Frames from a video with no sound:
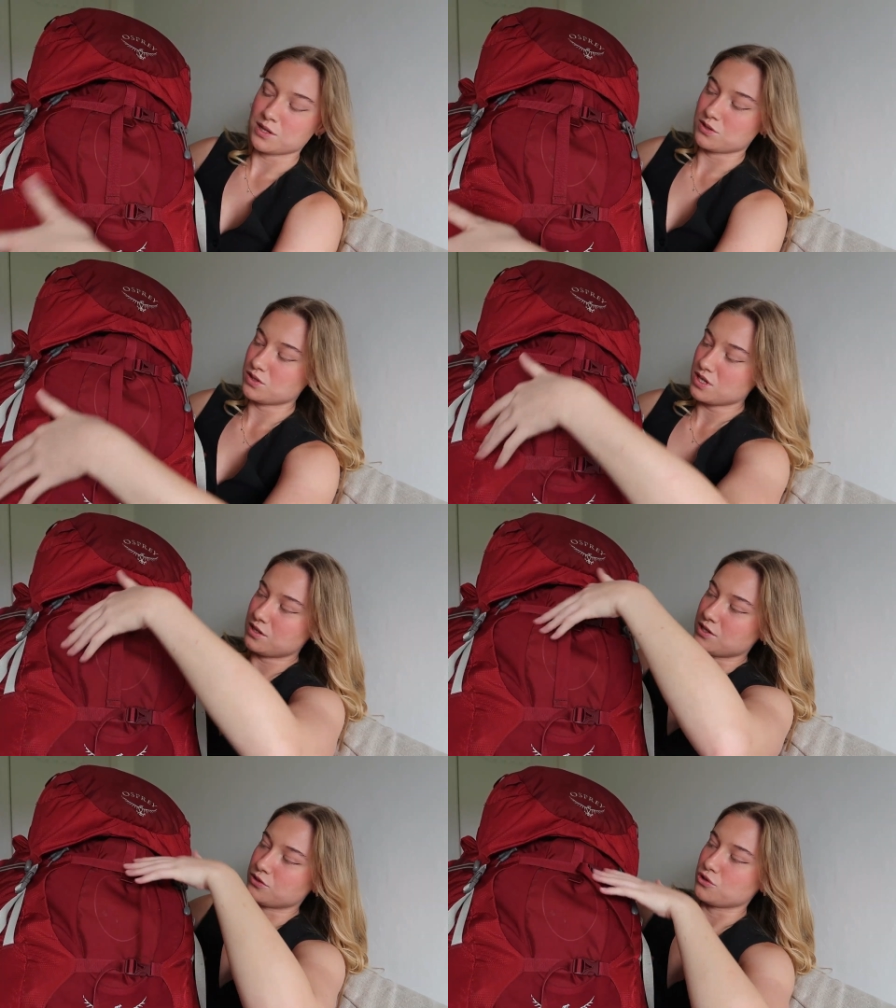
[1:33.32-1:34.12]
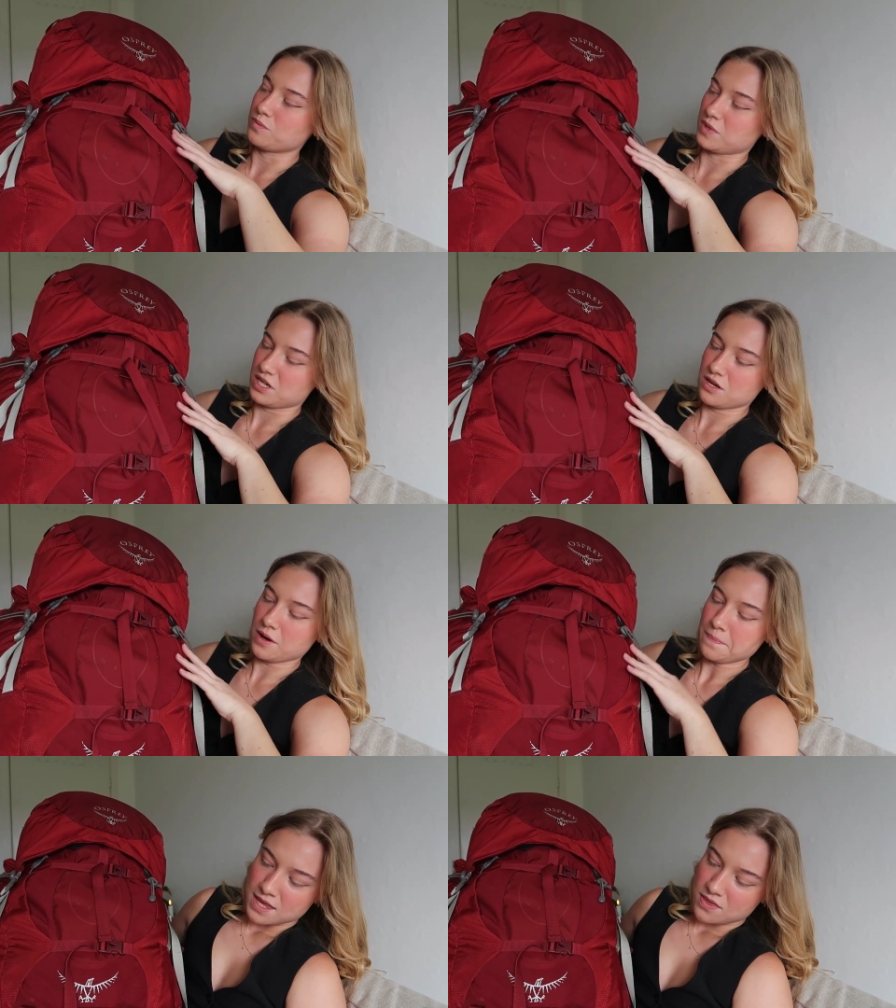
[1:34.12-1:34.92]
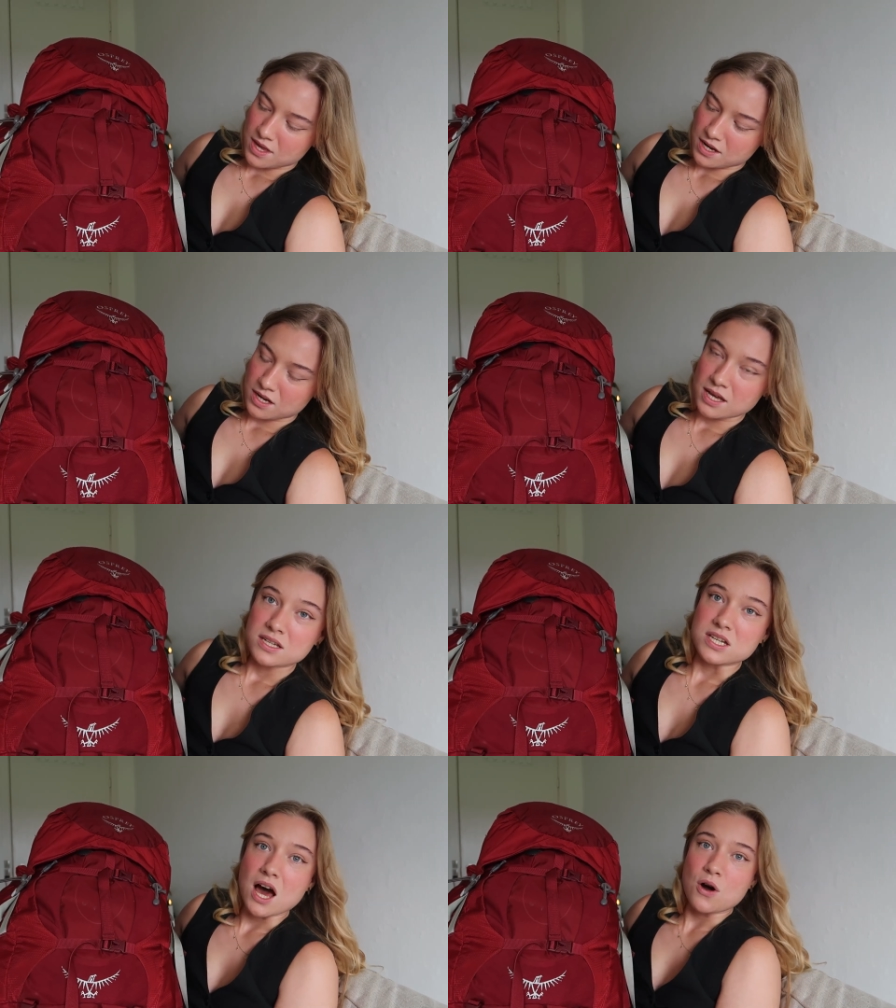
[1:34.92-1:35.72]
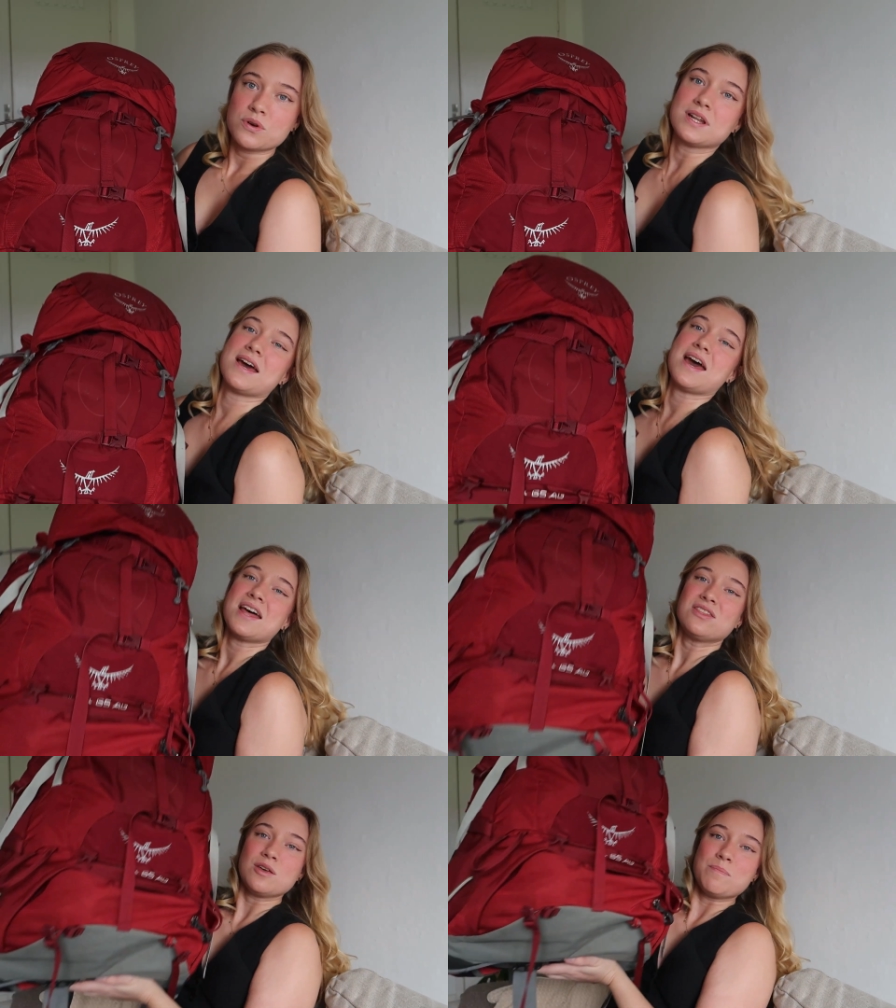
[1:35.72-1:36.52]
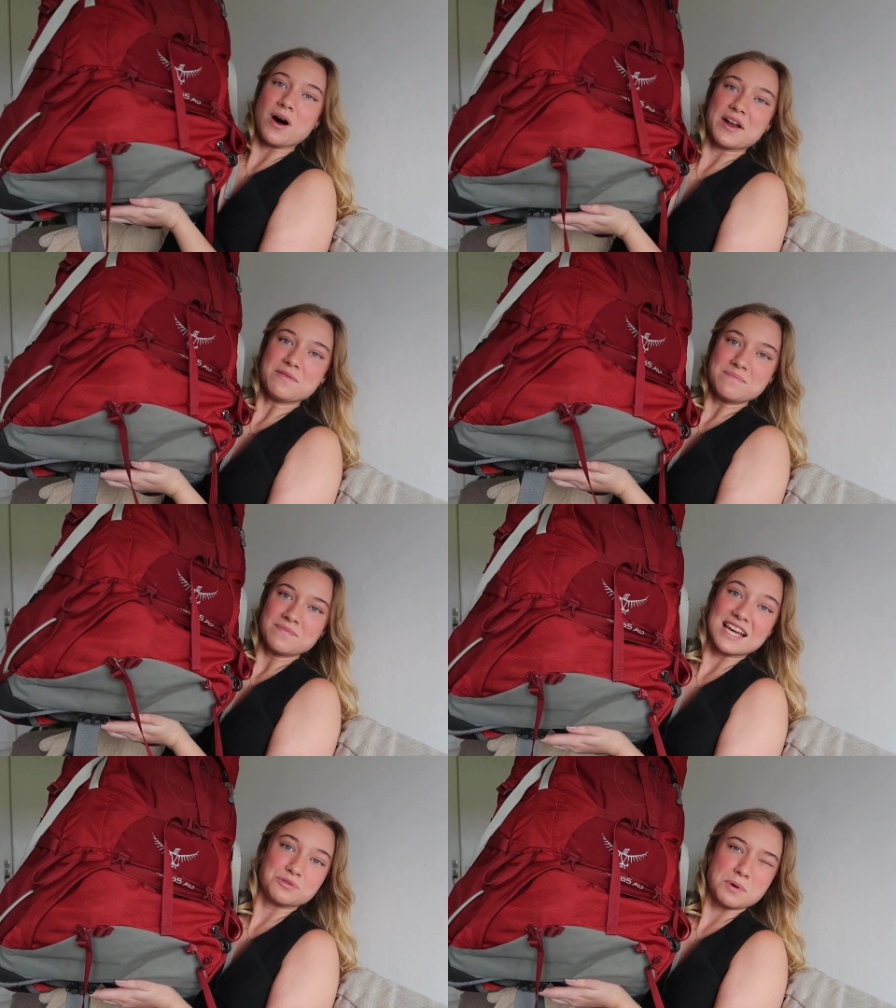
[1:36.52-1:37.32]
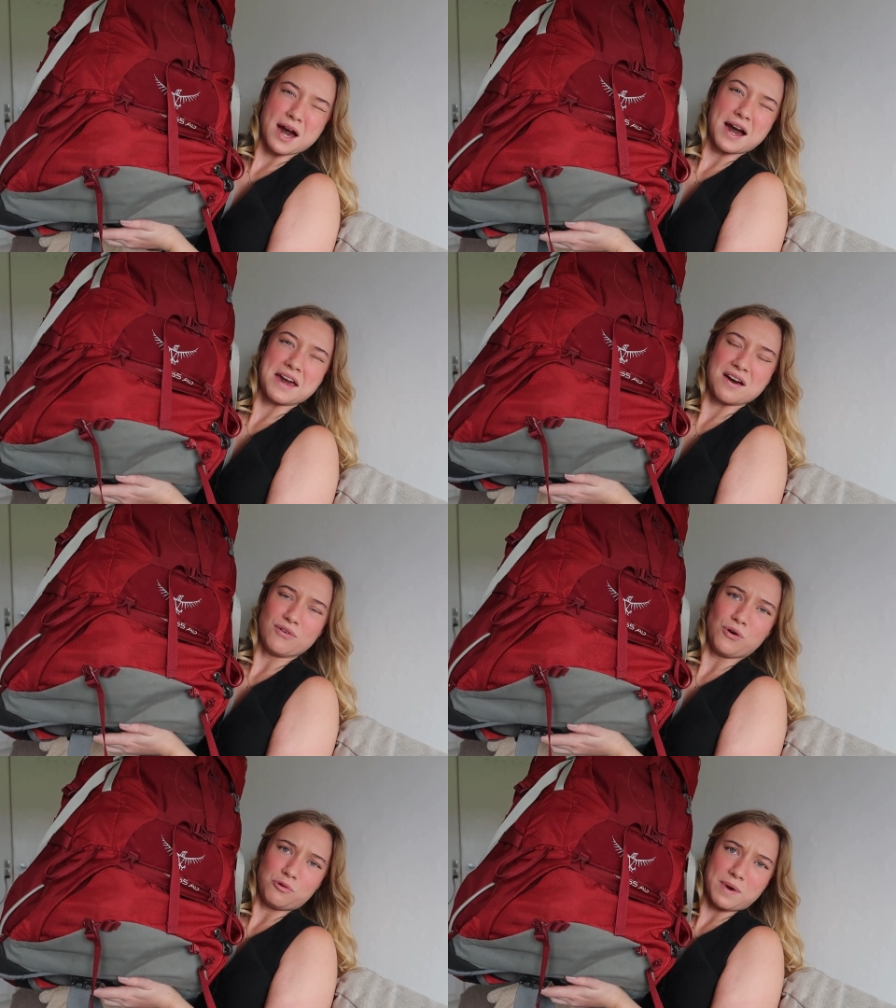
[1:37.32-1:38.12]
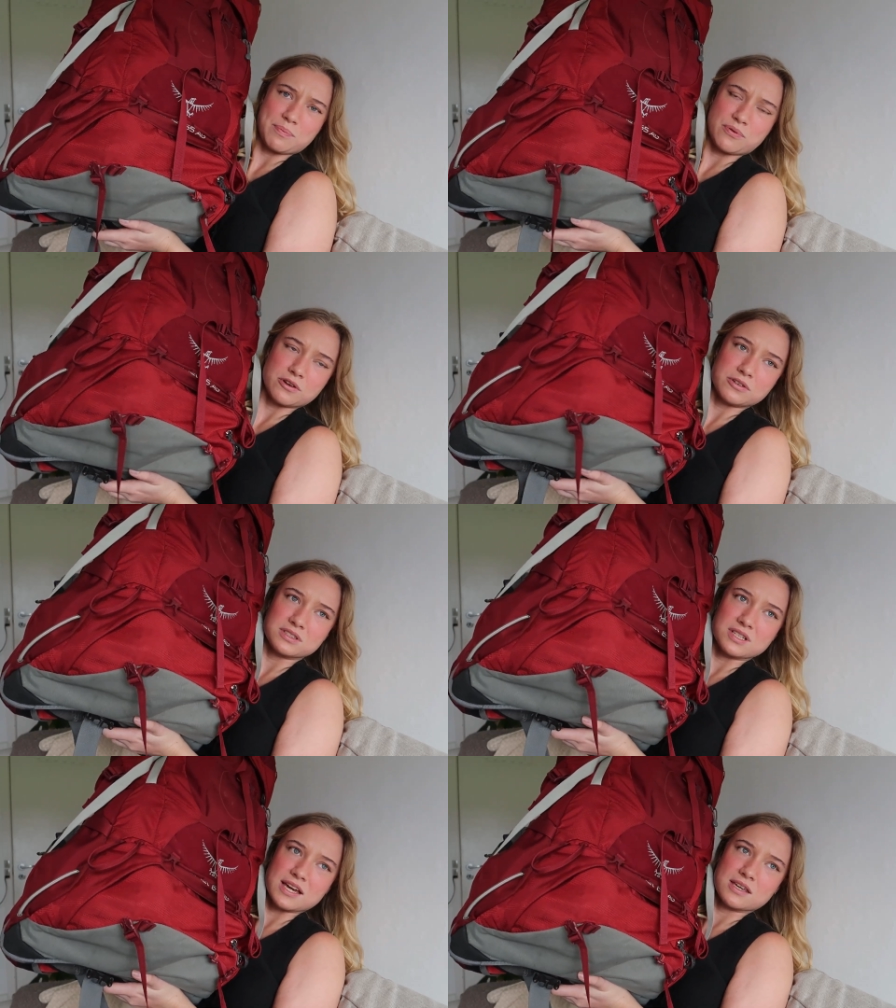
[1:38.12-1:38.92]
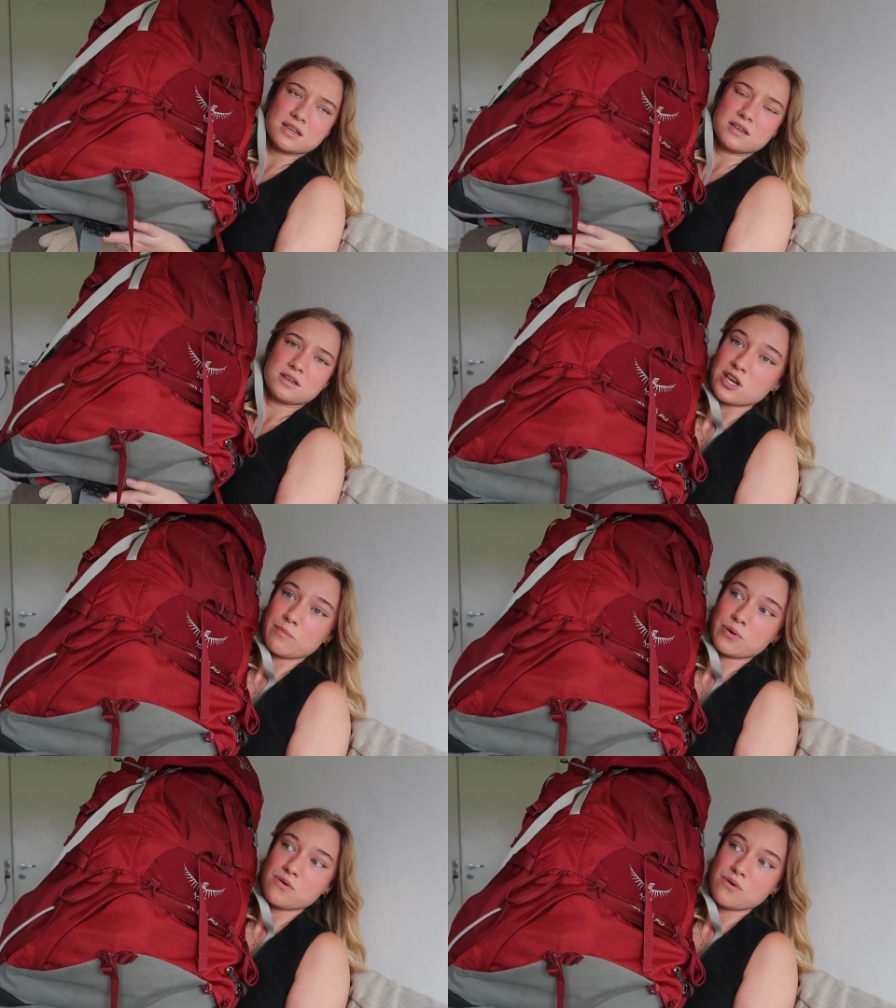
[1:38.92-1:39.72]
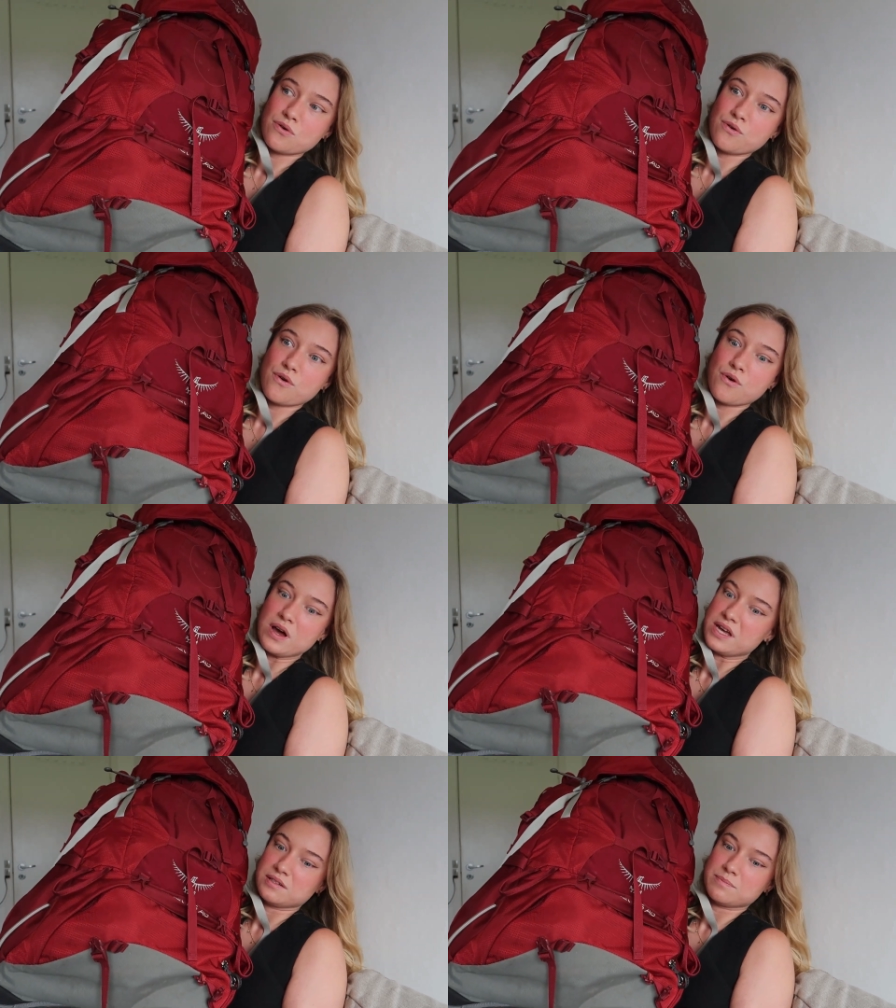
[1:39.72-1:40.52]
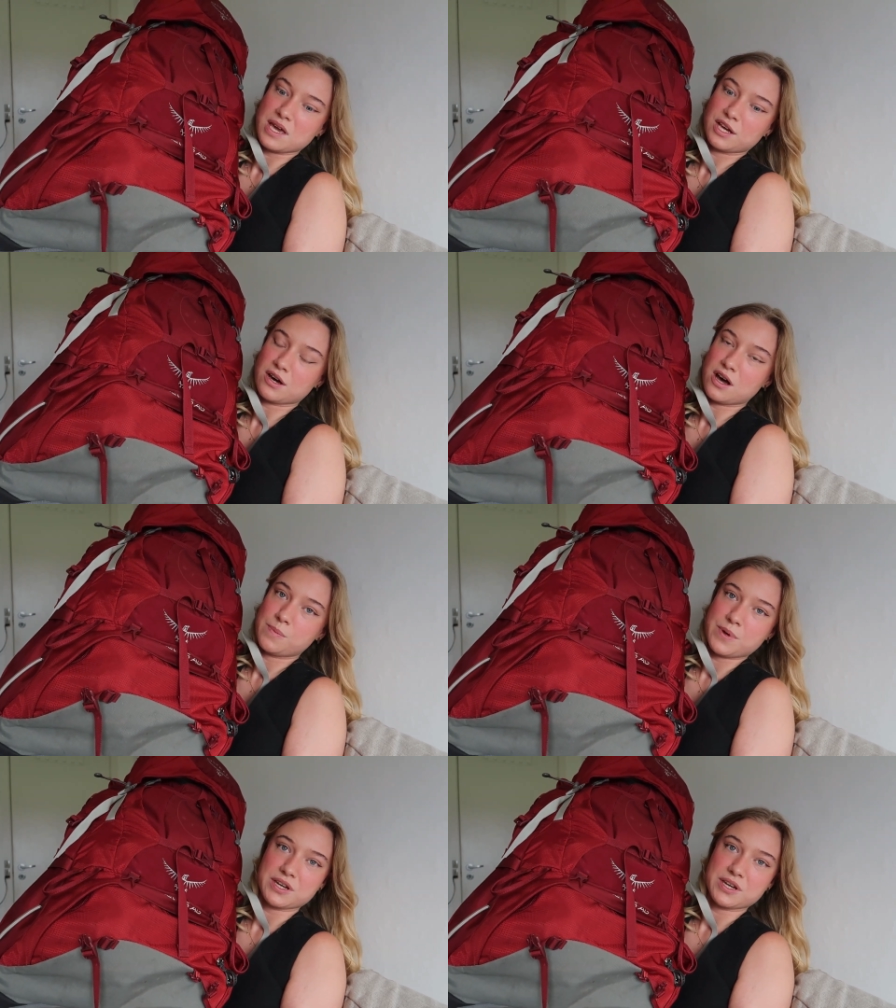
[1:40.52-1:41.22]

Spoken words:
it's just easier to open it here. And then down at the bottom, that's where I have all my products like shampoo and makeup